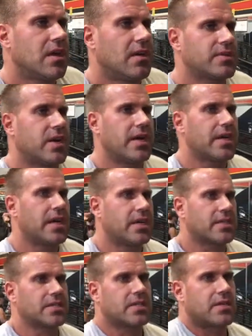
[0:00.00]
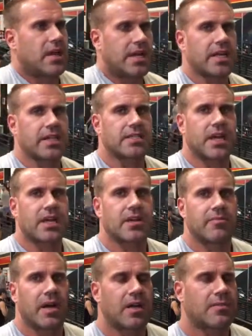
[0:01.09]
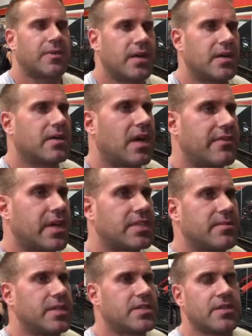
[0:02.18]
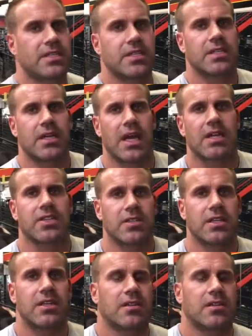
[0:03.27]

I'm trying to get ex- not get excited about it, but I've got some interest internationally, wow.